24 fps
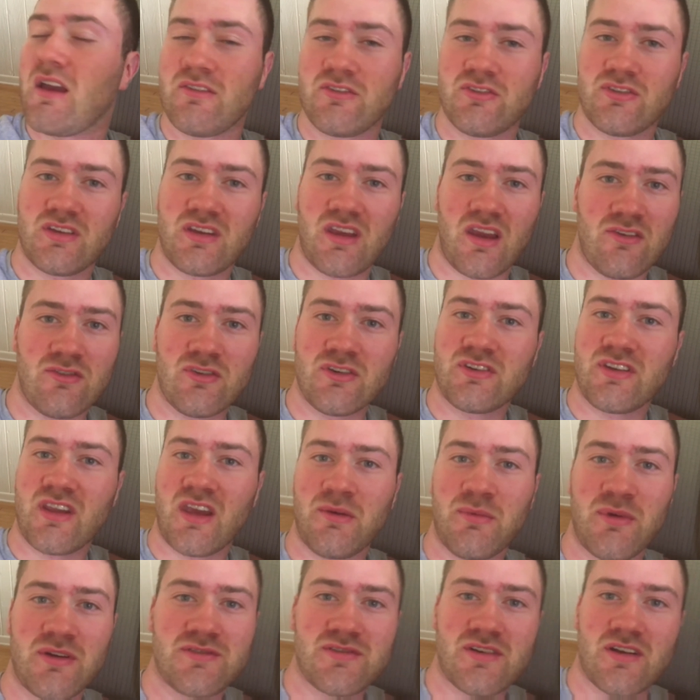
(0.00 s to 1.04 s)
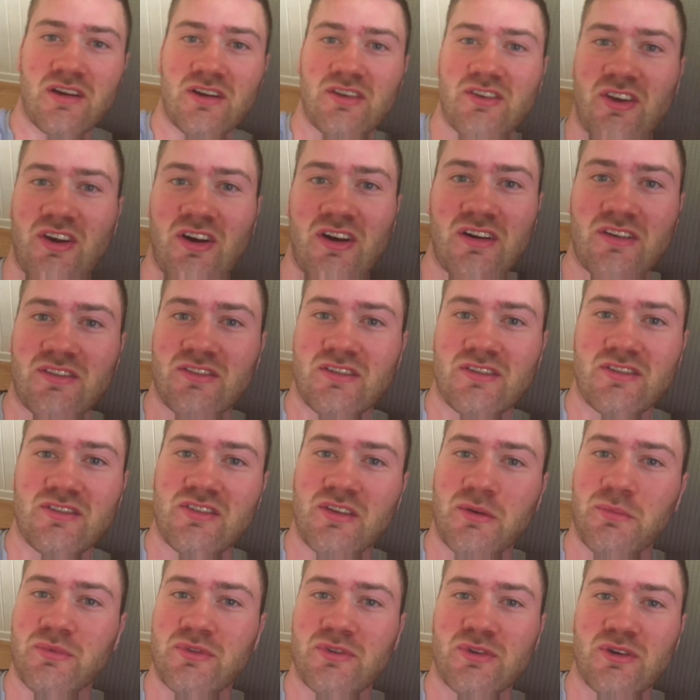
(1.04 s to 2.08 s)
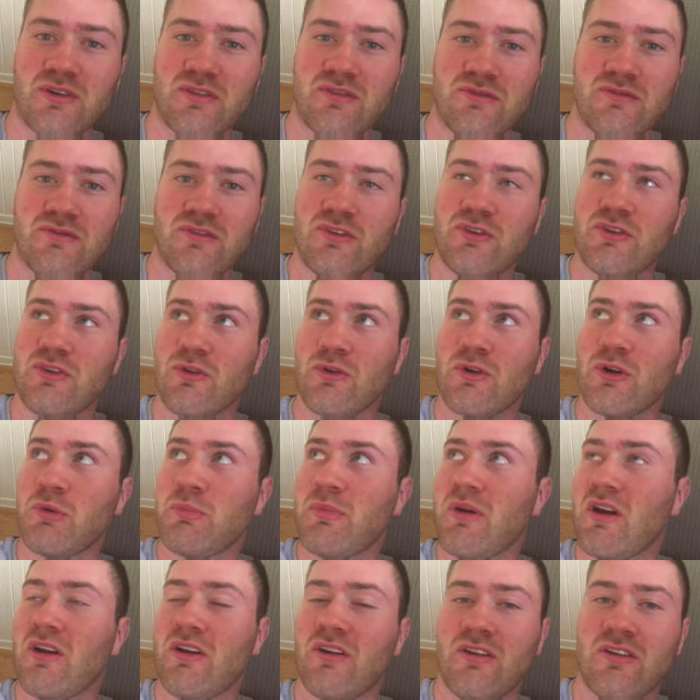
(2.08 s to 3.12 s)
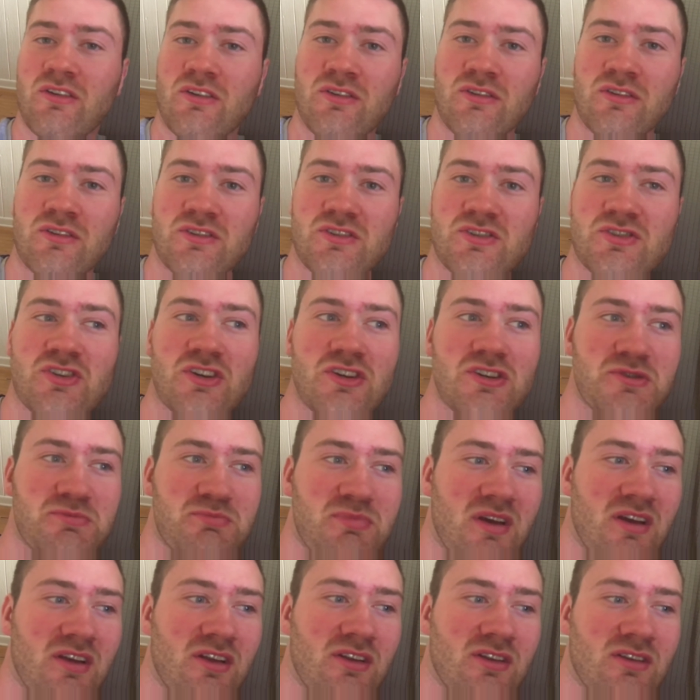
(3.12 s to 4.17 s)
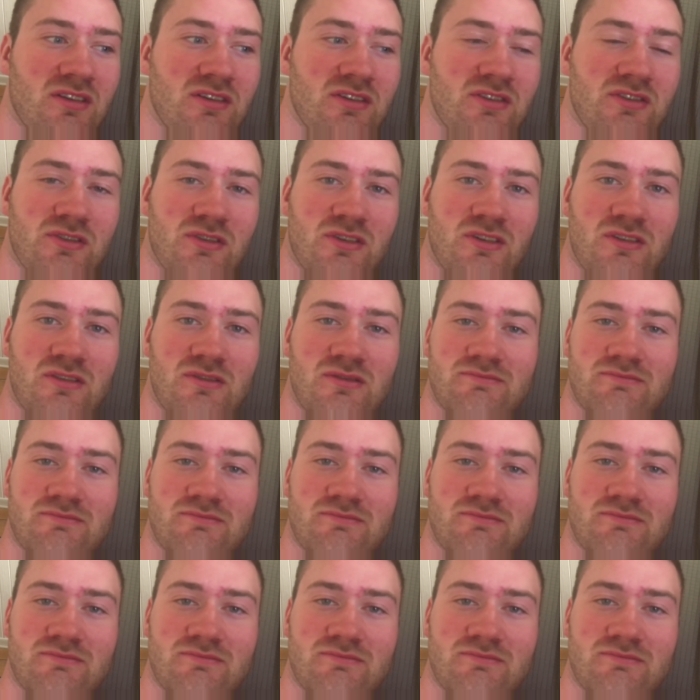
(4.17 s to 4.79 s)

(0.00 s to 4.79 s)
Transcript: like every time I try to talk there's some sort of doorbell or church bells or